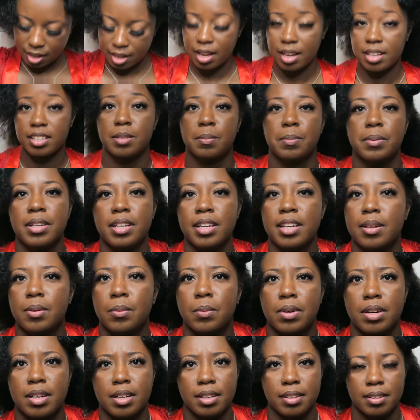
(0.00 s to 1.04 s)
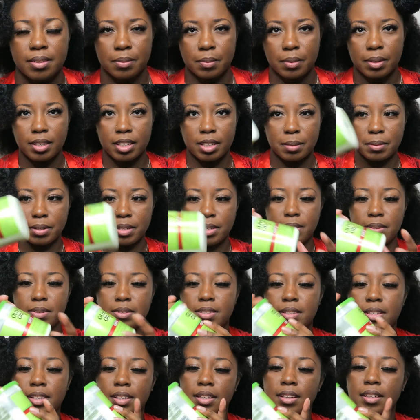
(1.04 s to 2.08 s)
And to put it in one, we're going to be
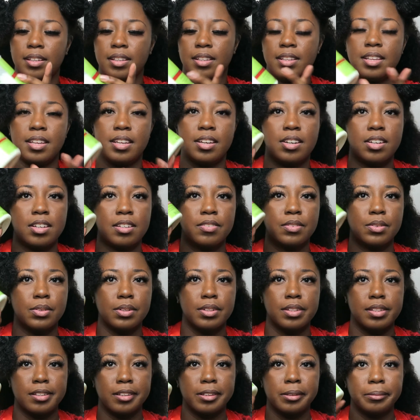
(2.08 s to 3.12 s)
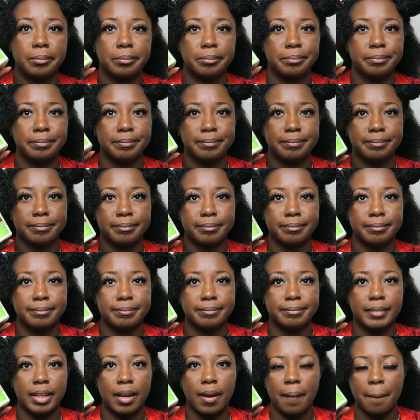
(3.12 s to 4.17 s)
using the olive oil
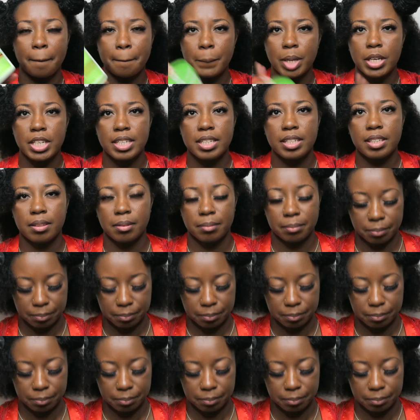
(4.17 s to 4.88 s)
pudding.